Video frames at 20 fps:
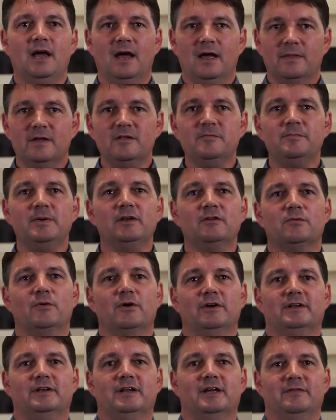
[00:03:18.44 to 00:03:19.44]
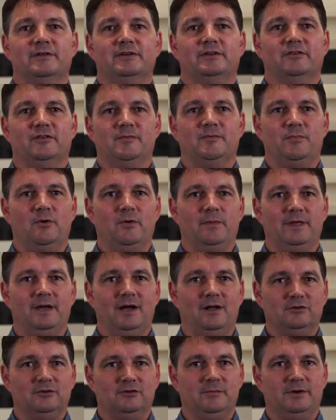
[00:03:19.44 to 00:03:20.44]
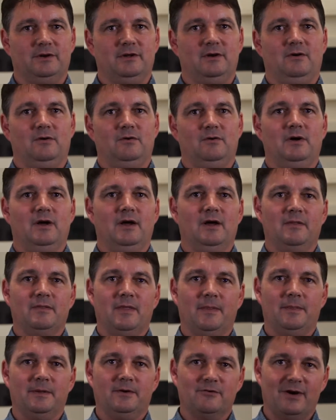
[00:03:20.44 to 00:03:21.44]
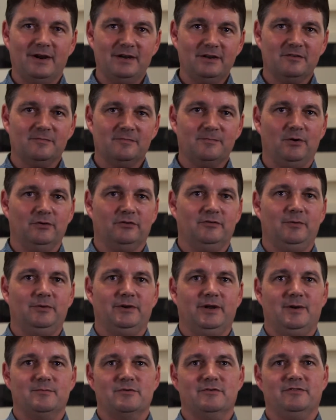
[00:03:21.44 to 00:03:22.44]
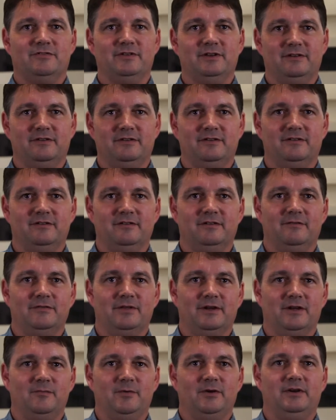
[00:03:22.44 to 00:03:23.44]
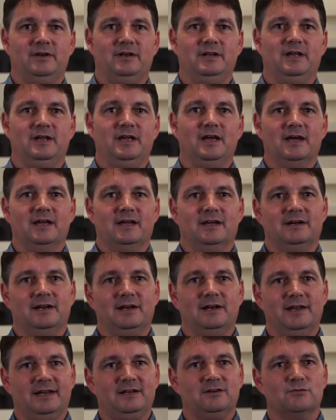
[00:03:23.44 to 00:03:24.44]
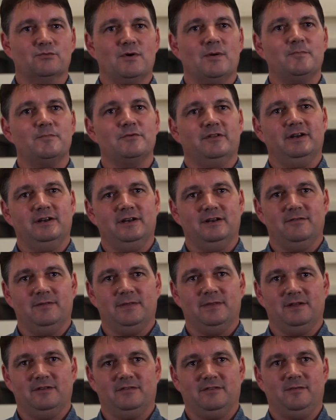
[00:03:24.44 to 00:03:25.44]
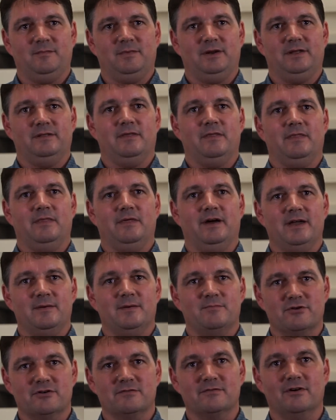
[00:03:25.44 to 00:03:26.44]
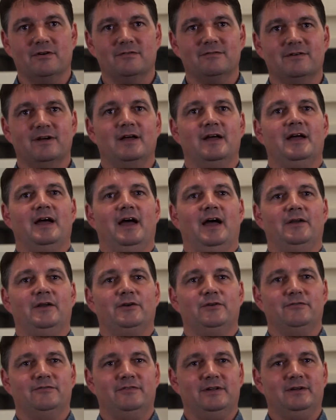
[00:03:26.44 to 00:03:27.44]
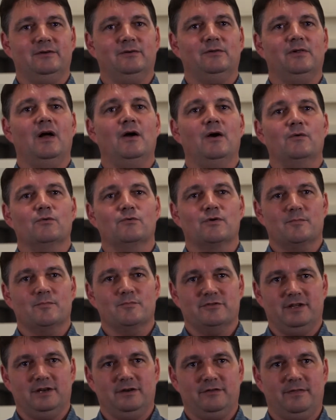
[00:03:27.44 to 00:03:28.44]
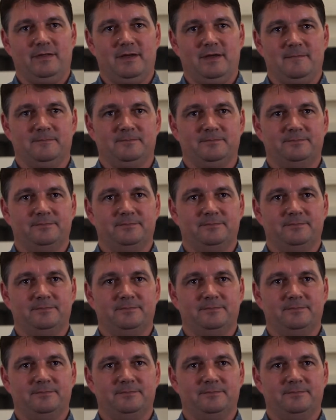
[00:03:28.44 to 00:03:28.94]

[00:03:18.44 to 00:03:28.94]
These pillars work together to support the ultimate goal that the greatest possible number of citizens of the community can elect a representative in the Assembly that they approve of and who feel represents them.